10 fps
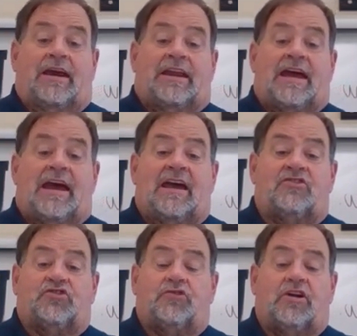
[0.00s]
and
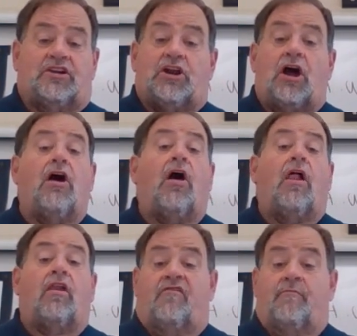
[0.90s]
I instructed
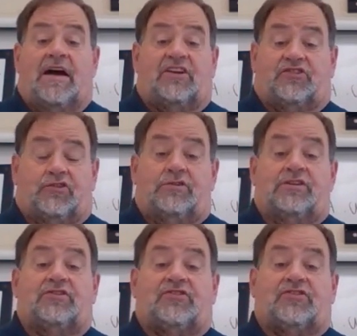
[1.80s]
all of my
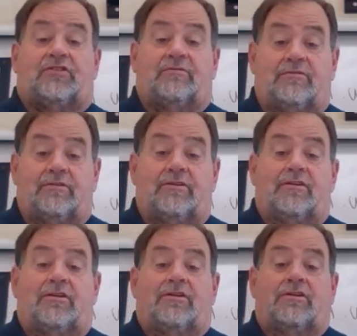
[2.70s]
students
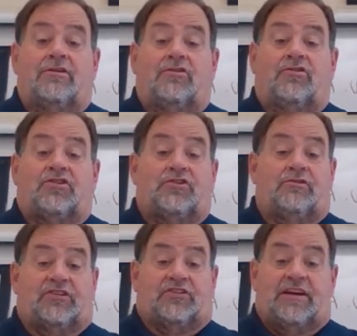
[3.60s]
to
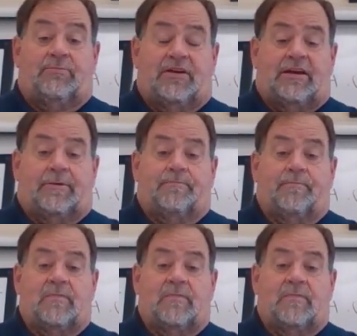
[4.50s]
do the same thing.